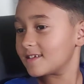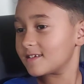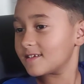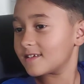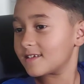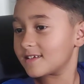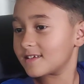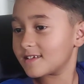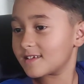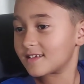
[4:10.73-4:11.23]

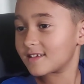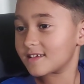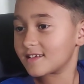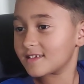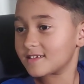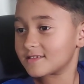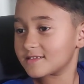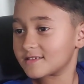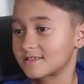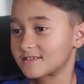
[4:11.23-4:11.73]
The
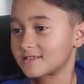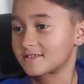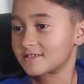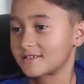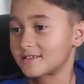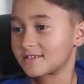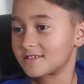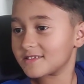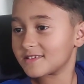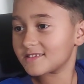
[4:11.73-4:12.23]
agent.
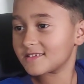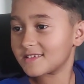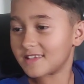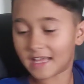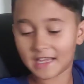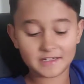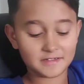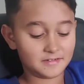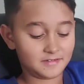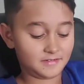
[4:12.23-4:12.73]

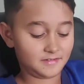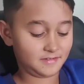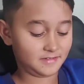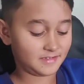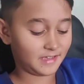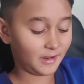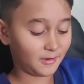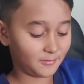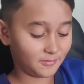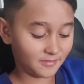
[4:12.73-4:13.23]
That's right.
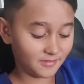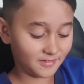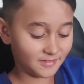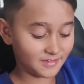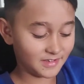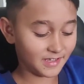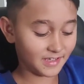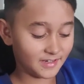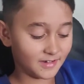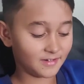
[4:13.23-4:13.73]
That
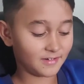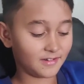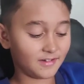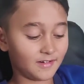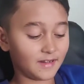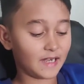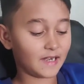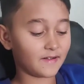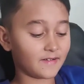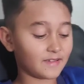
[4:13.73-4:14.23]

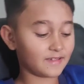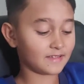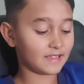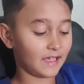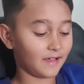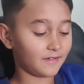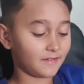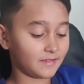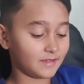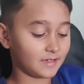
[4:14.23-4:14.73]
you
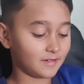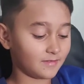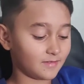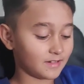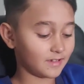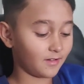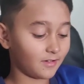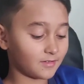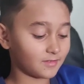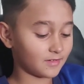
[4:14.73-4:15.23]
tell it to
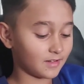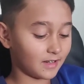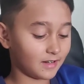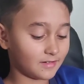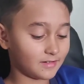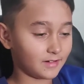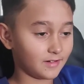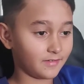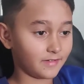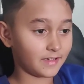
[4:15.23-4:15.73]
go
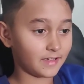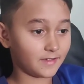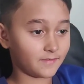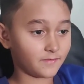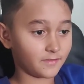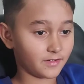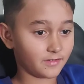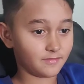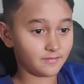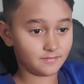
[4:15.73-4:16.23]
around doing it
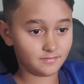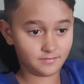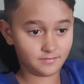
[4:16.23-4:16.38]
for you.